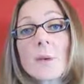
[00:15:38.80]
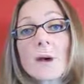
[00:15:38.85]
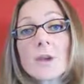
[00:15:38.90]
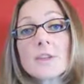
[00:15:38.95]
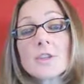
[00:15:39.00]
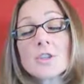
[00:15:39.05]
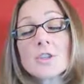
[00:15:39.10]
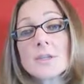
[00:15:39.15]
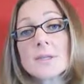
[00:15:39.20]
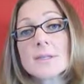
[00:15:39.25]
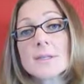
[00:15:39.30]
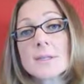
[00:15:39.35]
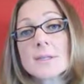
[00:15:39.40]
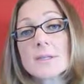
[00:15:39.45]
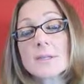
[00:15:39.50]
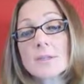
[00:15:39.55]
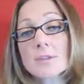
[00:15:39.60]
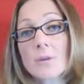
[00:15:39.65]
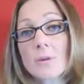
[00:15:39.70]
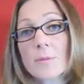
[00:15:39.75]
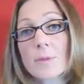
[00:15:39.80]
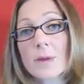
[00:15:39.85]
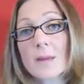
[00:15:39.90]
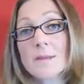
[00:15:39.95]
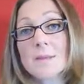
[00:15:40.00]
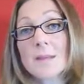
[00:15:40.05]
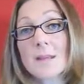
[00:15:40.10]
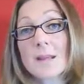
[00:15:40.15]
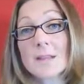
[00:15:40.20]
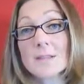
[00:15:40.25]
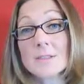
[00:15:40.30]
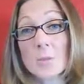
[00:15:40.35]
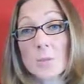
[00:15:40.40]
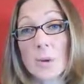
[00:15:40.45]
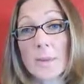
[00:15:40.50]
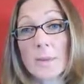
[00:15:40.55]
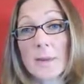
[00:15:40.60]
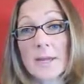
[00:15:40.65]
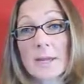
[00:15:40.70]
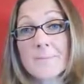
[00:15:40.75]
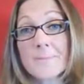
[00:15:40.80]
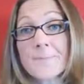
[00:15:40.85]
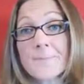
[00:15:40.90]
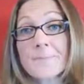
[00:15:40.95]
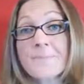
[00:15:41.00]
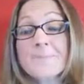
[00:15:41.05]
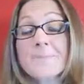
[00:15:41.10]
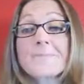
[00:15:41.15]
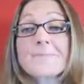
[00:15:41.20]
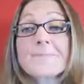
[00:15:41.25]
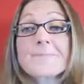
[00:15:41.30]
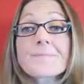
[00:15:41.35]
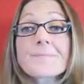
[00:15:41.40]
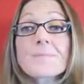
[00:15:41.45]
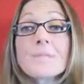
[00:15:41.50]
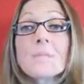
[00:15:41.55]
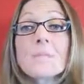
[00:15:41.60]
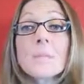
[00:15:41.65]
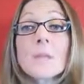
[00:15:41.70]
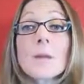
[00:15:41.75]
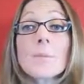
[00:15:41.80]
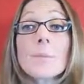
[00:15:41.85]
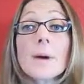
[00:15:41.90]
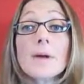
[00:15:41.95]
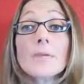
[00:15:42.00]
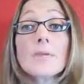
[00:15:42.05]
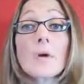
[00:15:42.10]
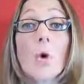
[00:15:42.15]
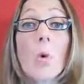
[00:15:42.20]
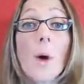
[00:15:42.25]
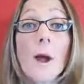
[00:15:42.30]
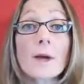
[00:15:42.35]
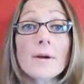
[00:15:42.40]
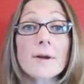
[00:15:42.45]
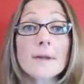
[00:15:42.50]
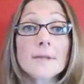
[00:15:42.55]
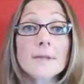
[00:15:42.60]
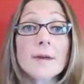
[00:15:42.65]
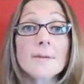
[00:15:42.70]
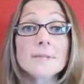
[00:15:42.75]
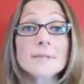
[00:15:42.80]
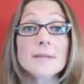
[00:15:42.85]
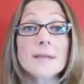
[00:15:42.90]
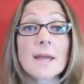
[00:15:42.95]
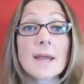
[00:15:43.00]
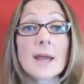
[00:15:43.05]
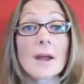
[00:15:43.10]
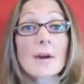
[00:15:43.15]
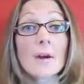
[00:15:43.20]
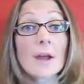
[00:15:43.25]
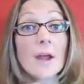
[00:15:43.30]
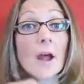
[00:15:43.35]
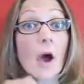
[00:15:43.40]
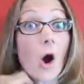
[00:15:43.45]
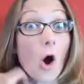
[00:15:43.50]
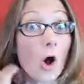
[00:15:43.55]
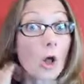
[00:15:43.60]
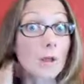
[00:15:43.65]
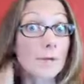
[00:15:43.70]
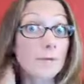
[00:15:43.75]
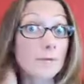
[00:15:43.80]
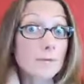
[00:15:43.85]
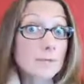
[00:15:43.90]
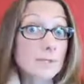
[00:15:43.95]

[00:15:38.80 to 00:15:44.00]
punishes and discriminates against women by requiring them to carry all of